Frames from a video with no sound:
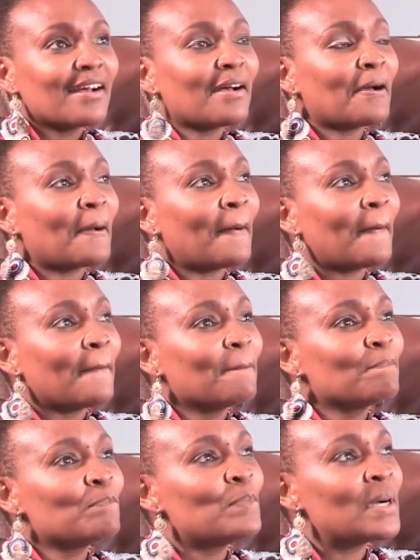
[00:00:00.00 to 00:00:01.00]

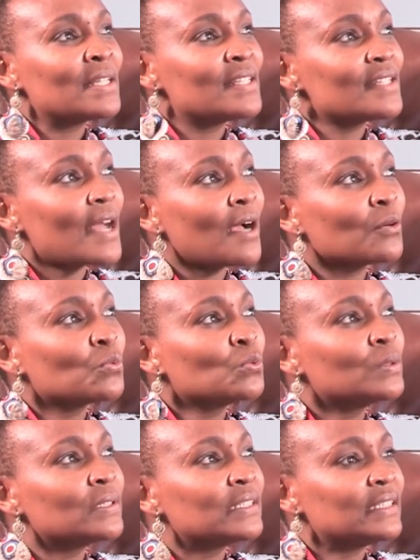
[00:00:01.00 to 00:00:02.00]
But I
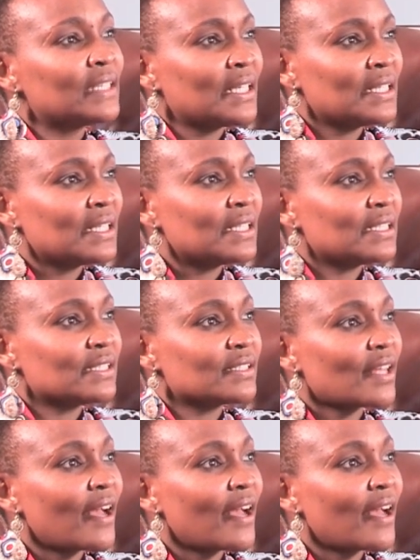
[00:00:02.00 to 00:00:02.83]
will say this.